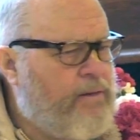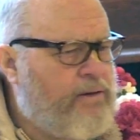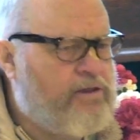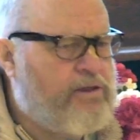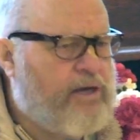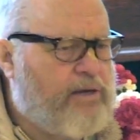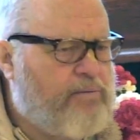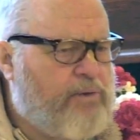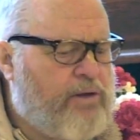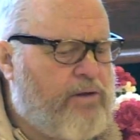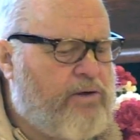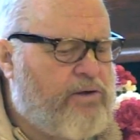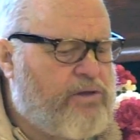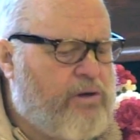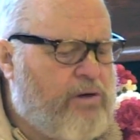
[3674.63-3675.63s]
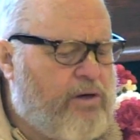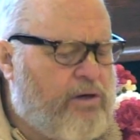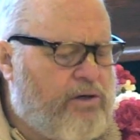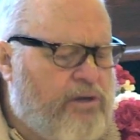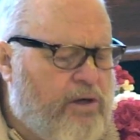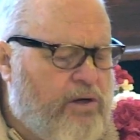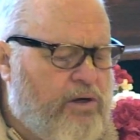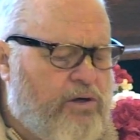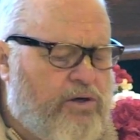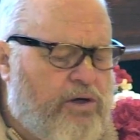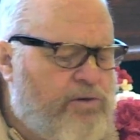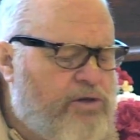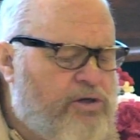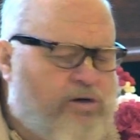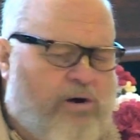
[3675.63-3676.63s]
Just like Mother Yasoda, she
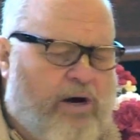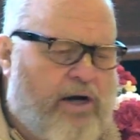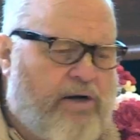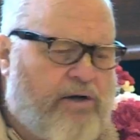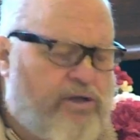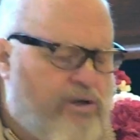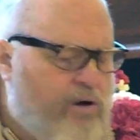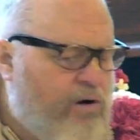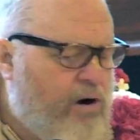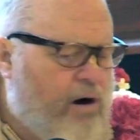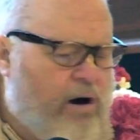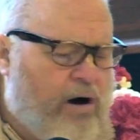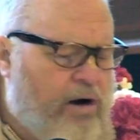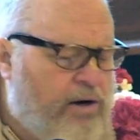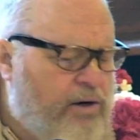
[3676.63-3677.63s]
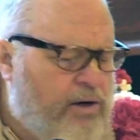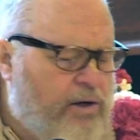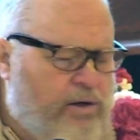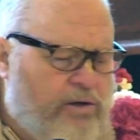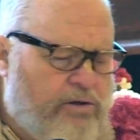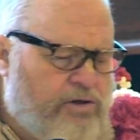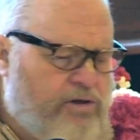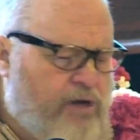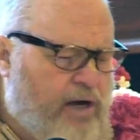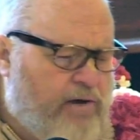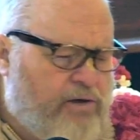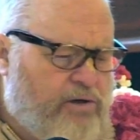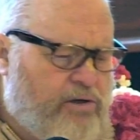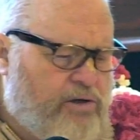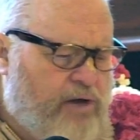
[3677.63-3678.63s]
was trying so hard to
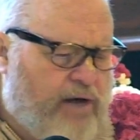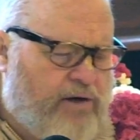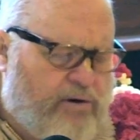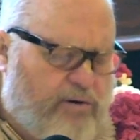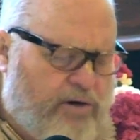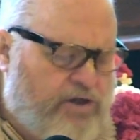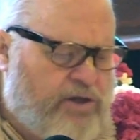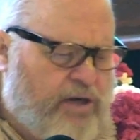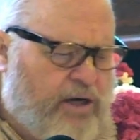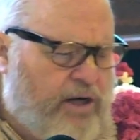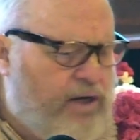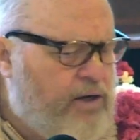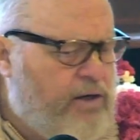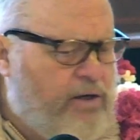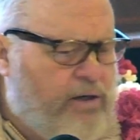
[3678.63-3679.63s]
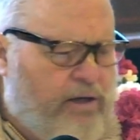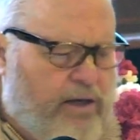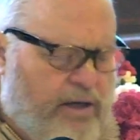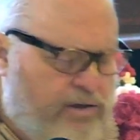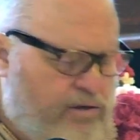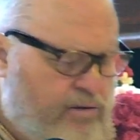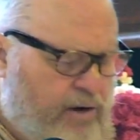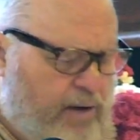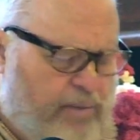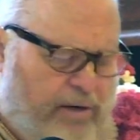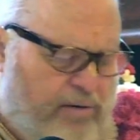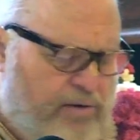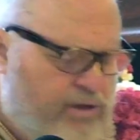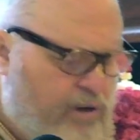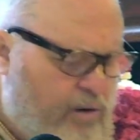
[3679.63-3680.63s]
tie Krishna into wrap, but
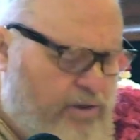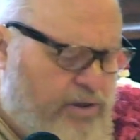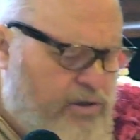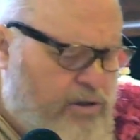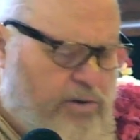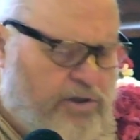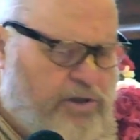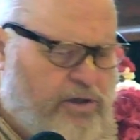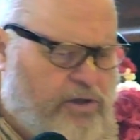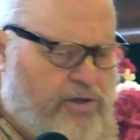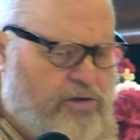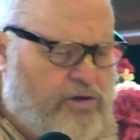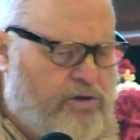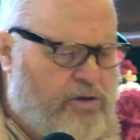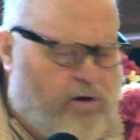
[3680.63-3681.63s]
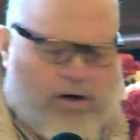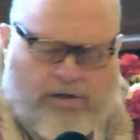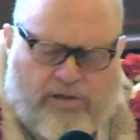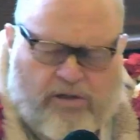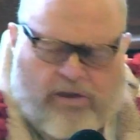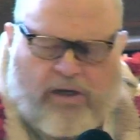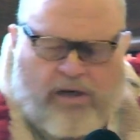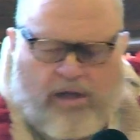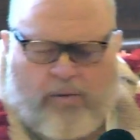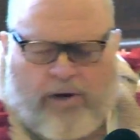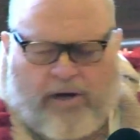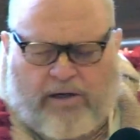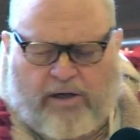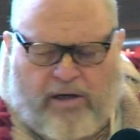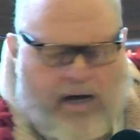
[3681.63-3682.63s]
it was always 2 inches too short. So then they
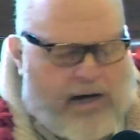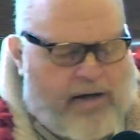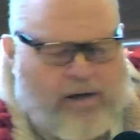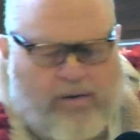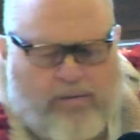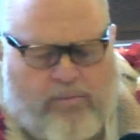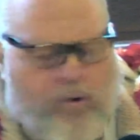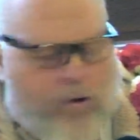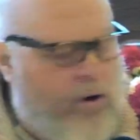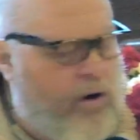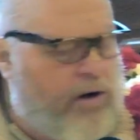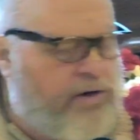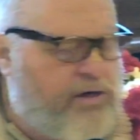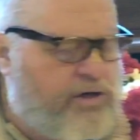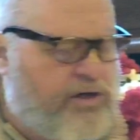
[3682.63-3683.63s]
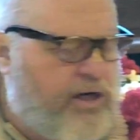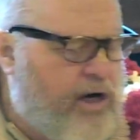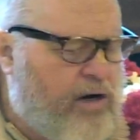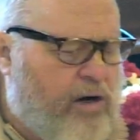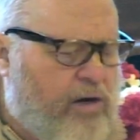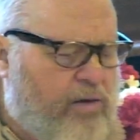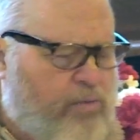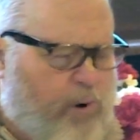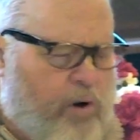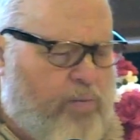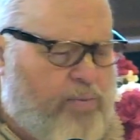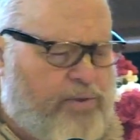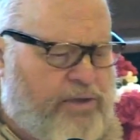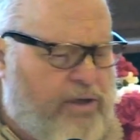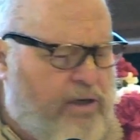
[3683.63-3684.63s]
went and got more until she got all the
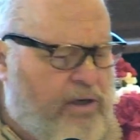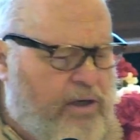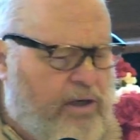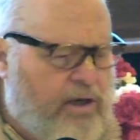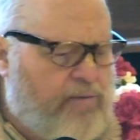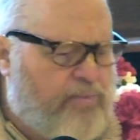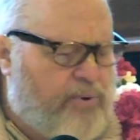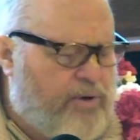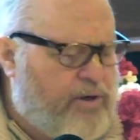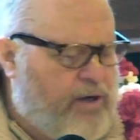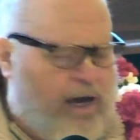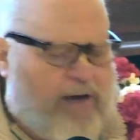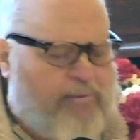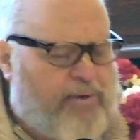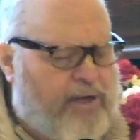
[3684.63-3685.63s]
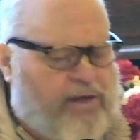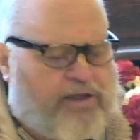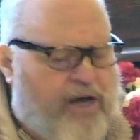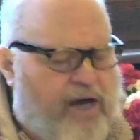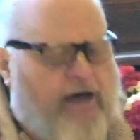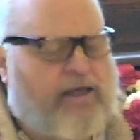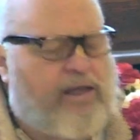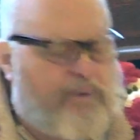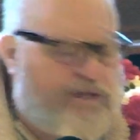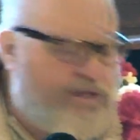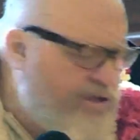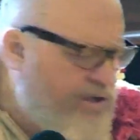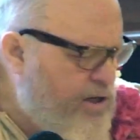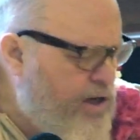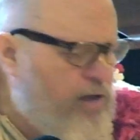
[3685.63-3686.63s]
ropes in Vrindavan and tying them, and
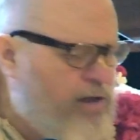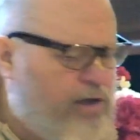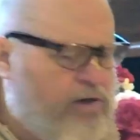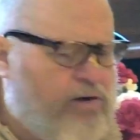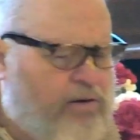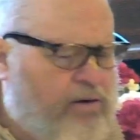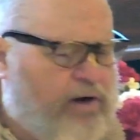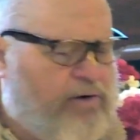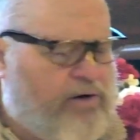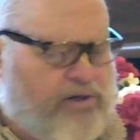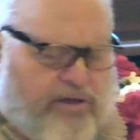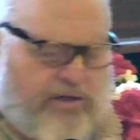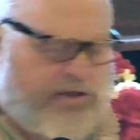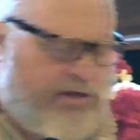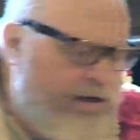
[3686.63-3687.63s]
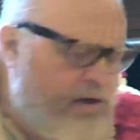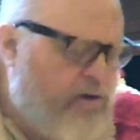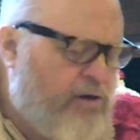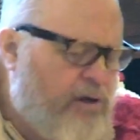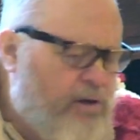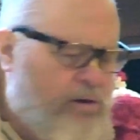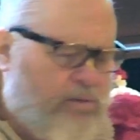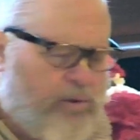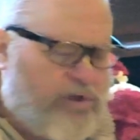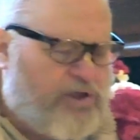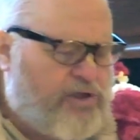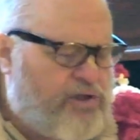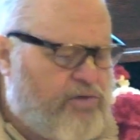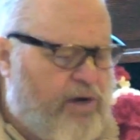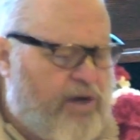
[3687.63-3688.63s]
still couldn't get Krishna. She still
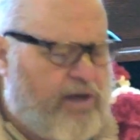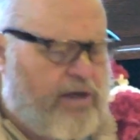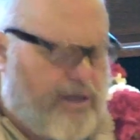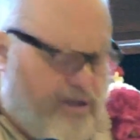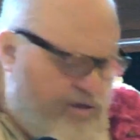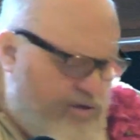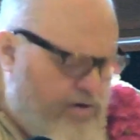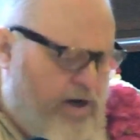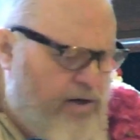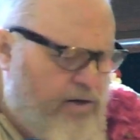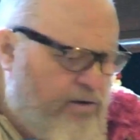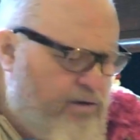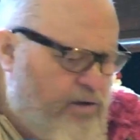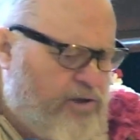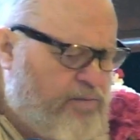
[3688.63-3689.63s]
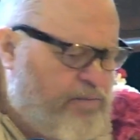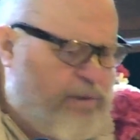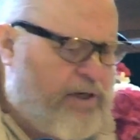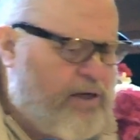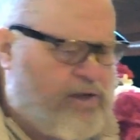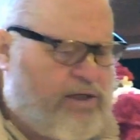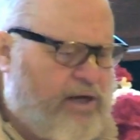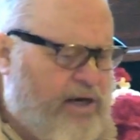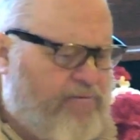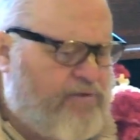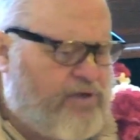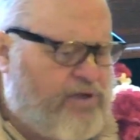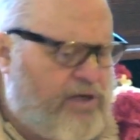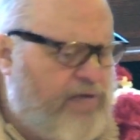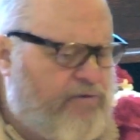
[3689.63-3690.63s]
was struggling to try to do this because I have
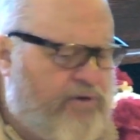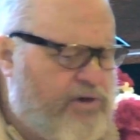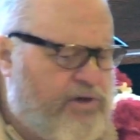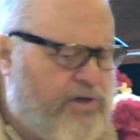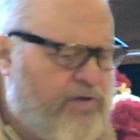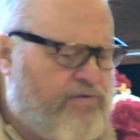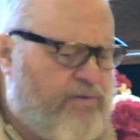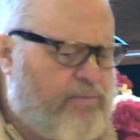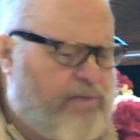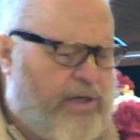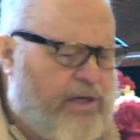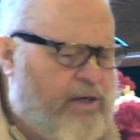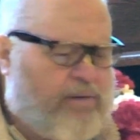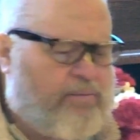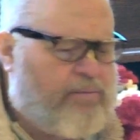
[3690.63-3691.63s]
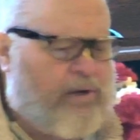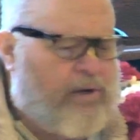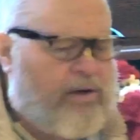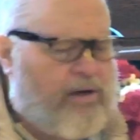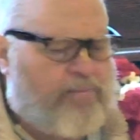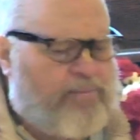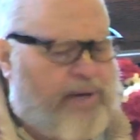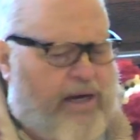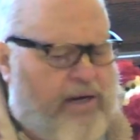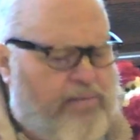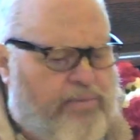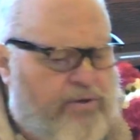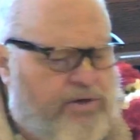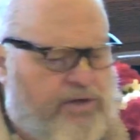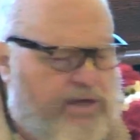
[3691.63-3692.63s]
to save Krishna from being a
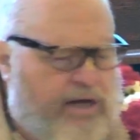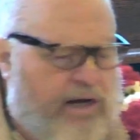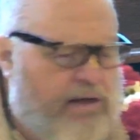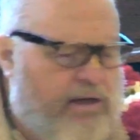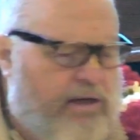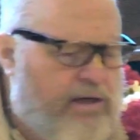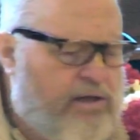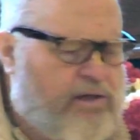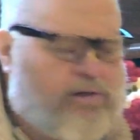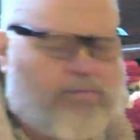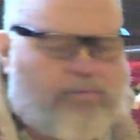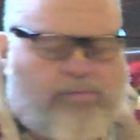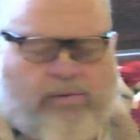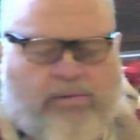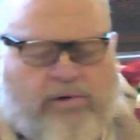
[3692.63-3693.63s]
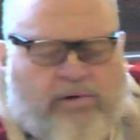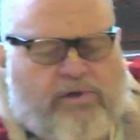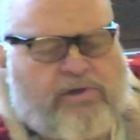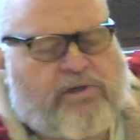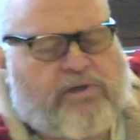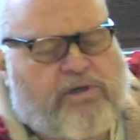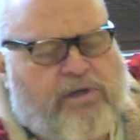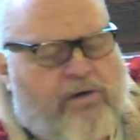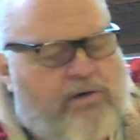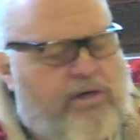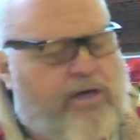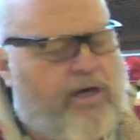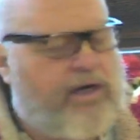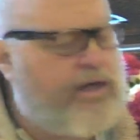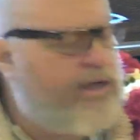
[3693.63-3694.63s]
bad personality. And so Krishna said,
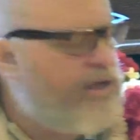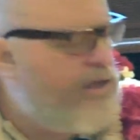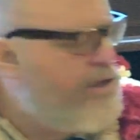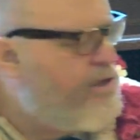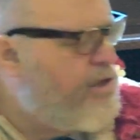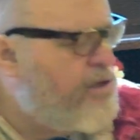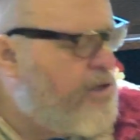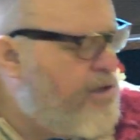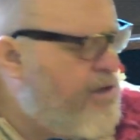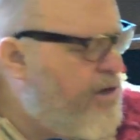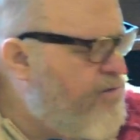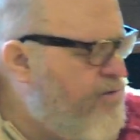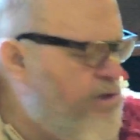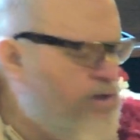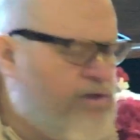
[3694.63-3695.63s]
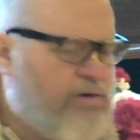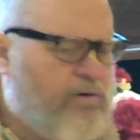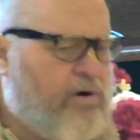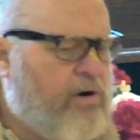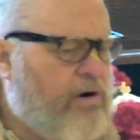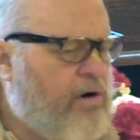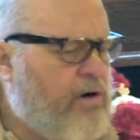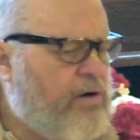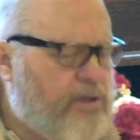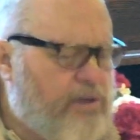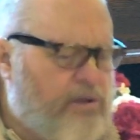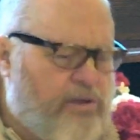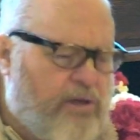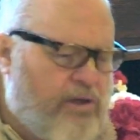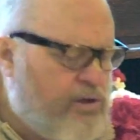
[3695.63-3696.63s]
okay, she's endeavoring so hard.
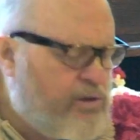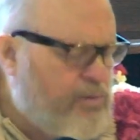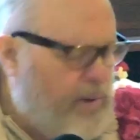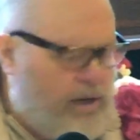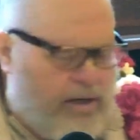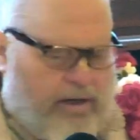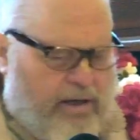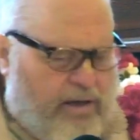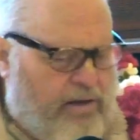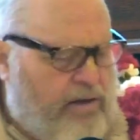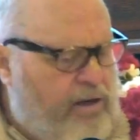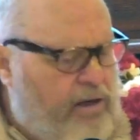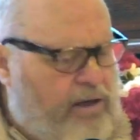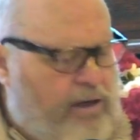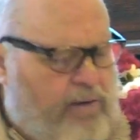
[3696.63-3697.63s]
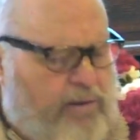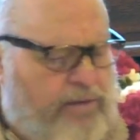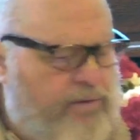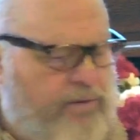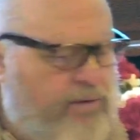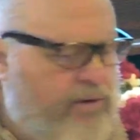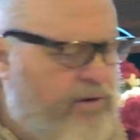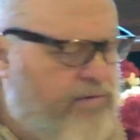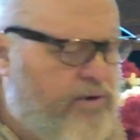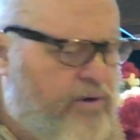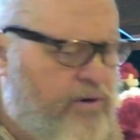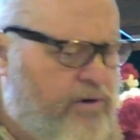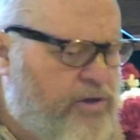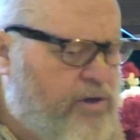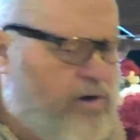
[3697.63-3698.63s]
She's sweating, coming through even
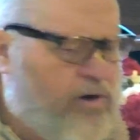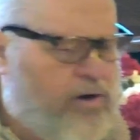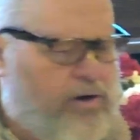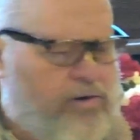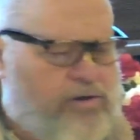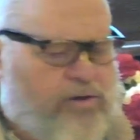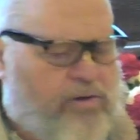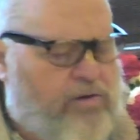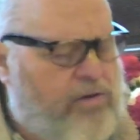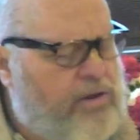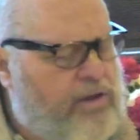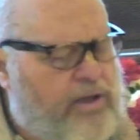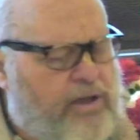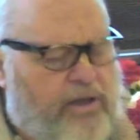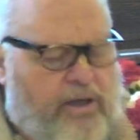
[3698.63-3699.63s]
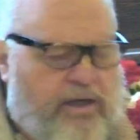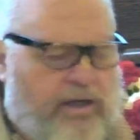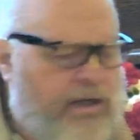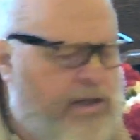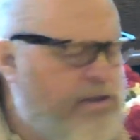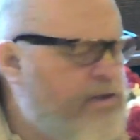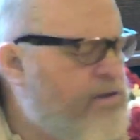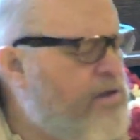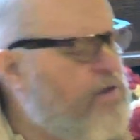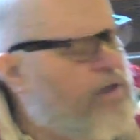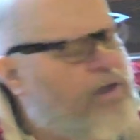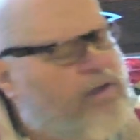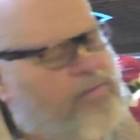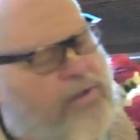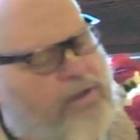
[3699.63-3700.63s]
her sari and choli. And he says, all
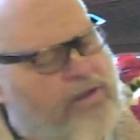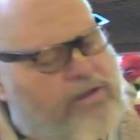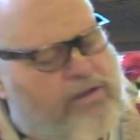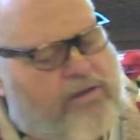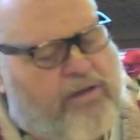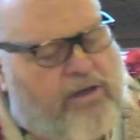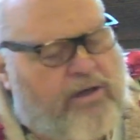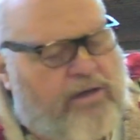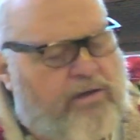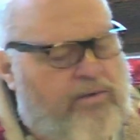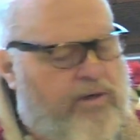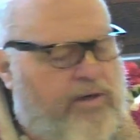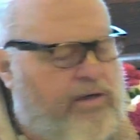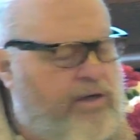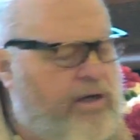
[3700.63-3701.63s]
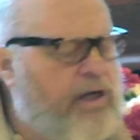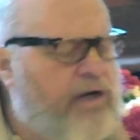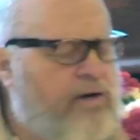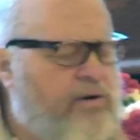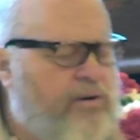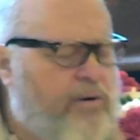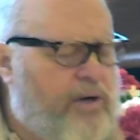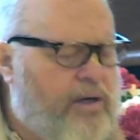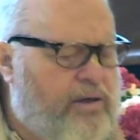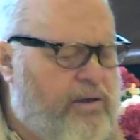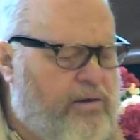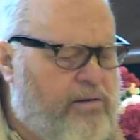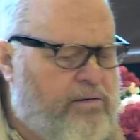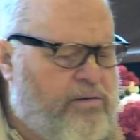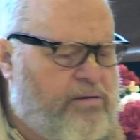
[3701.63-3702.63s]
right, but so then I agree. Then he agreed
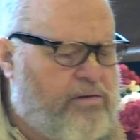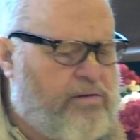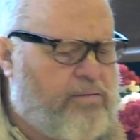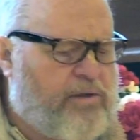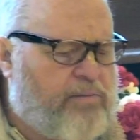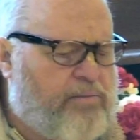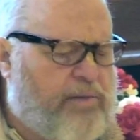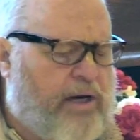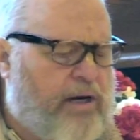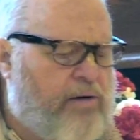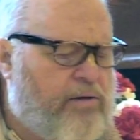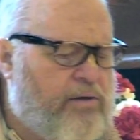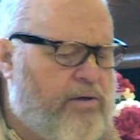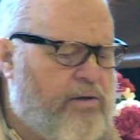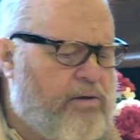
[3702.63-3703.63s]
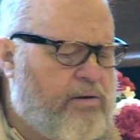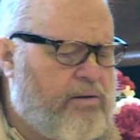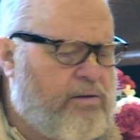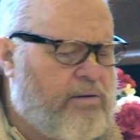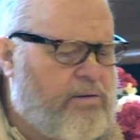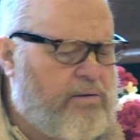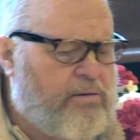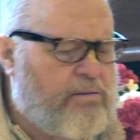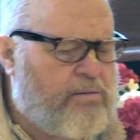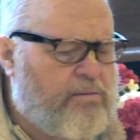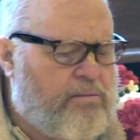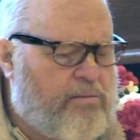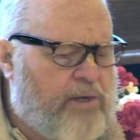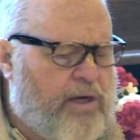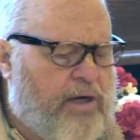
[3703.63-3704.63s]
to be bound
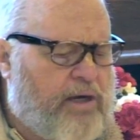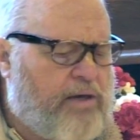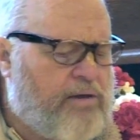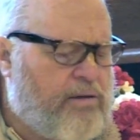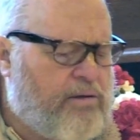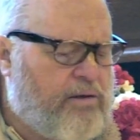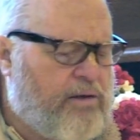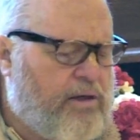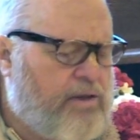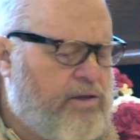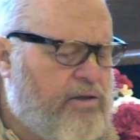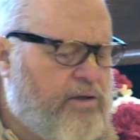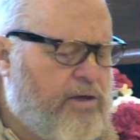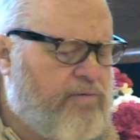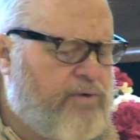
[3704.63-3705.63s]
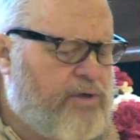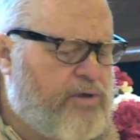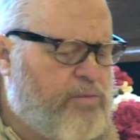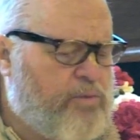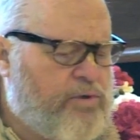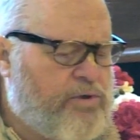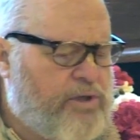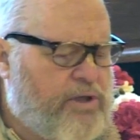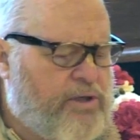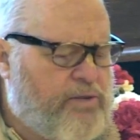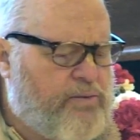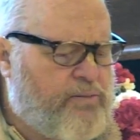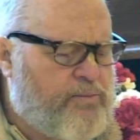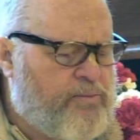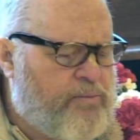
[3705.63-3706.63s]
and to give his mercy.
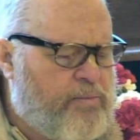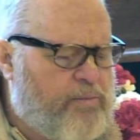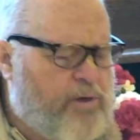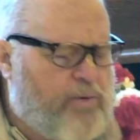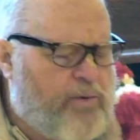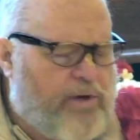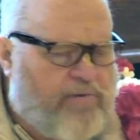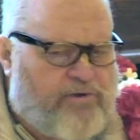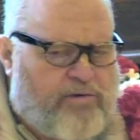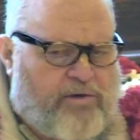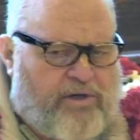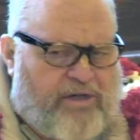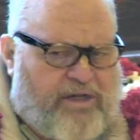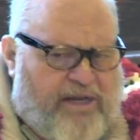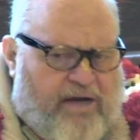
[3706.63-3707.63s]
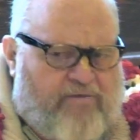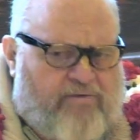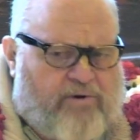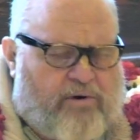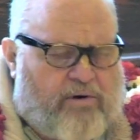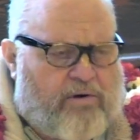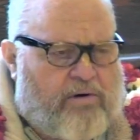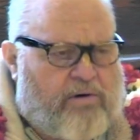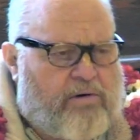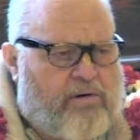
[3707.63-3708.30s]
But we have to endeavor.